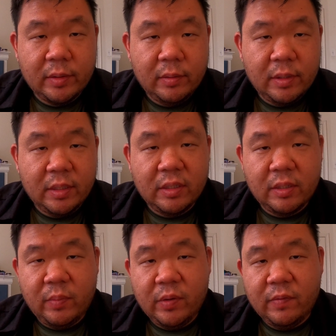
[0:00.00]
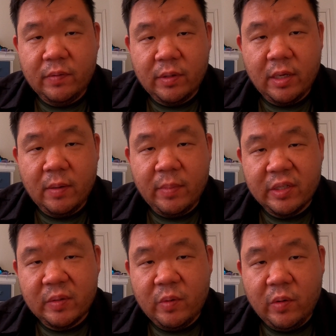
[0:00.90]
this is the beautiful thing about
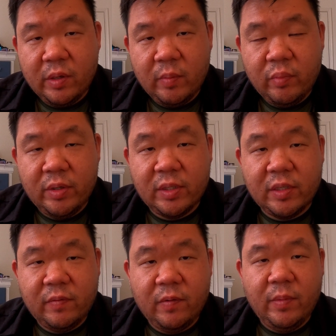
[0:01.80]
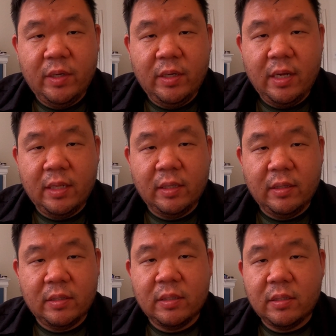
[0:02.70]
smoking brisket for me, and I think this is the